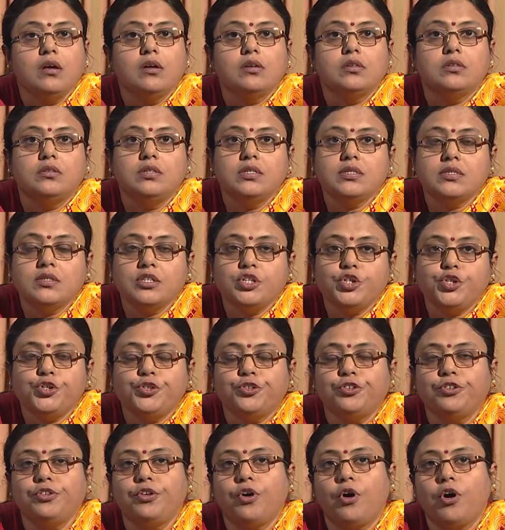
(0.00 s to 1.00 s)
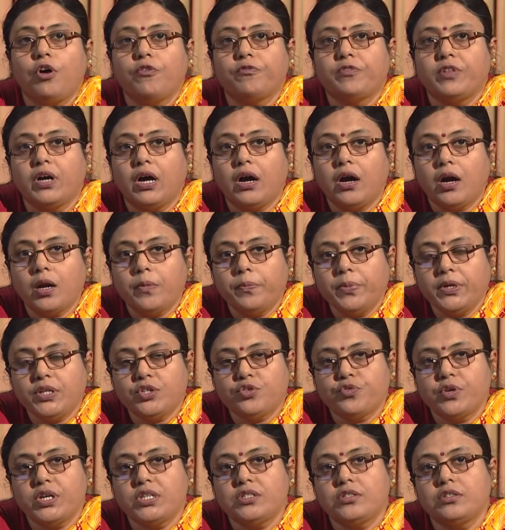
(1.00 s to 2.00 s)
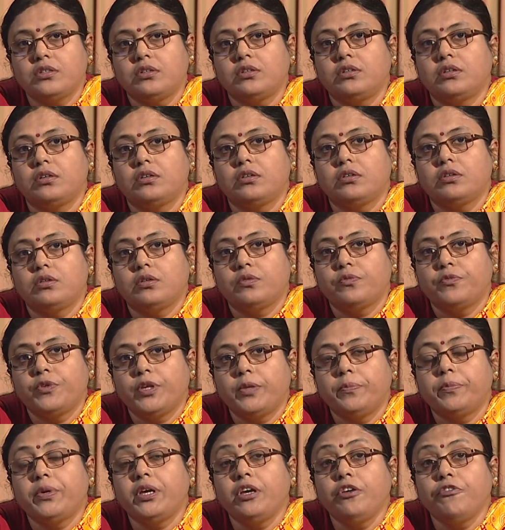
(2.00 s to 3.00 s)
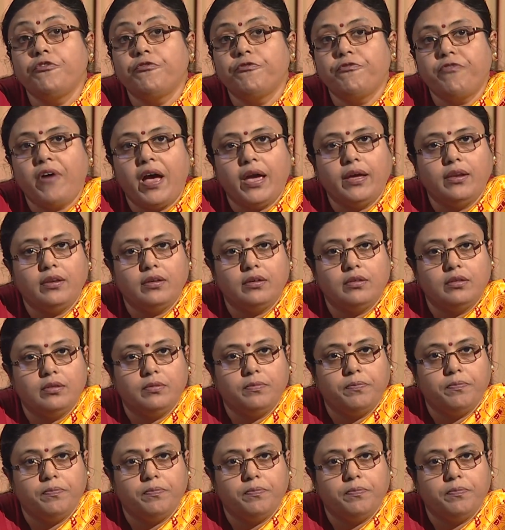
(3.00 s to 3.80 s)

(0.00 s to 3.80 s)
decision of the arbitrator will be final.